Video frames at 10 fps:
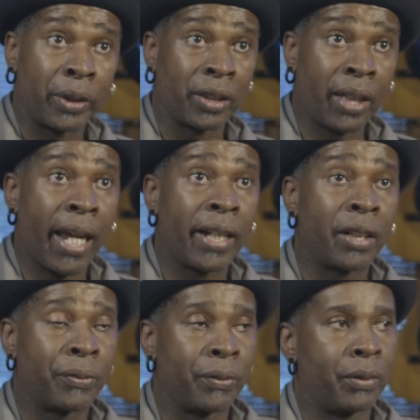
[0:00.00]
kind
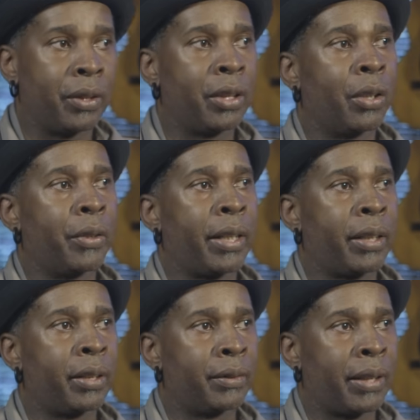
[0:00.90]
of,
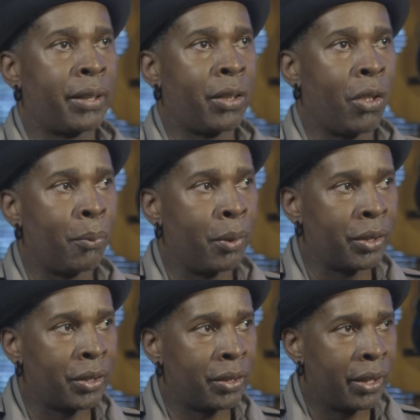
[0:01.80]
that
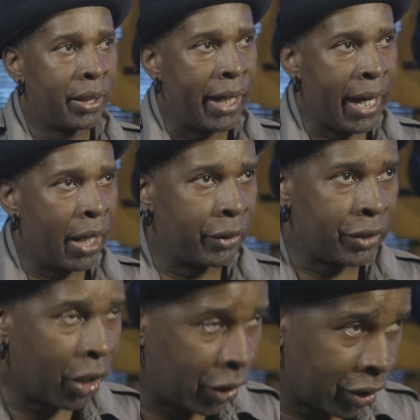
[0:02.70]
almost
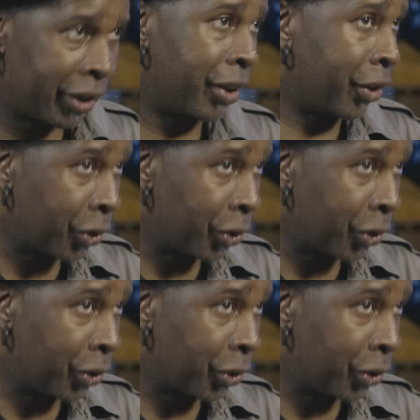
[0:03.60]
Aldous Huxley, the